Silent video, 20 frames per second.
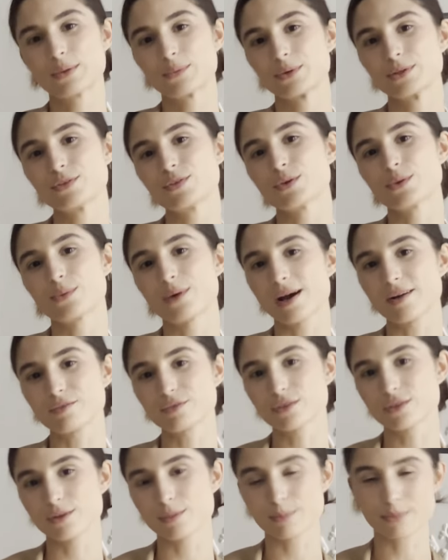once you arrive to
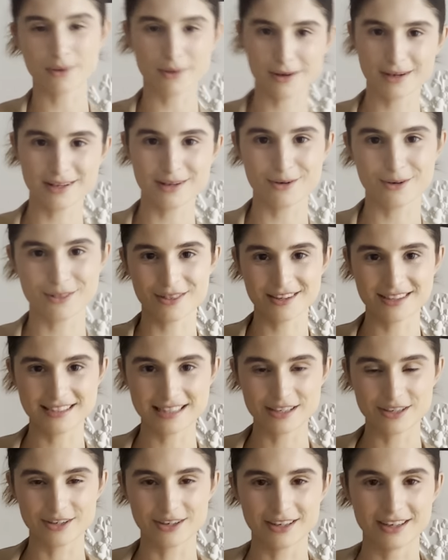the party or the
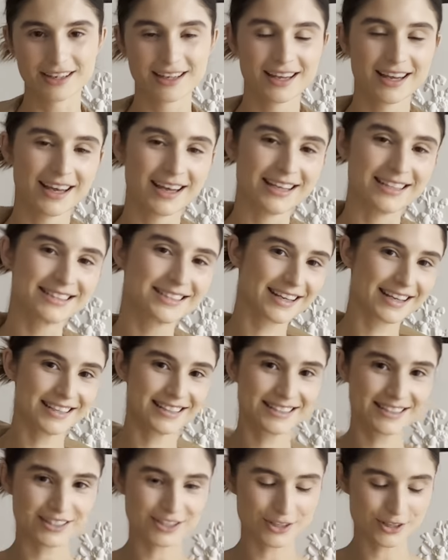dinner, it's
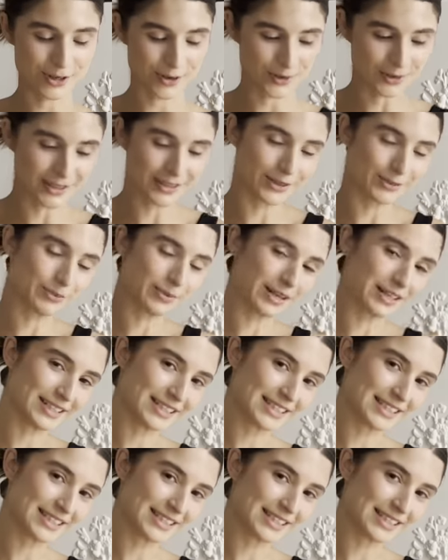nice to show a little bit of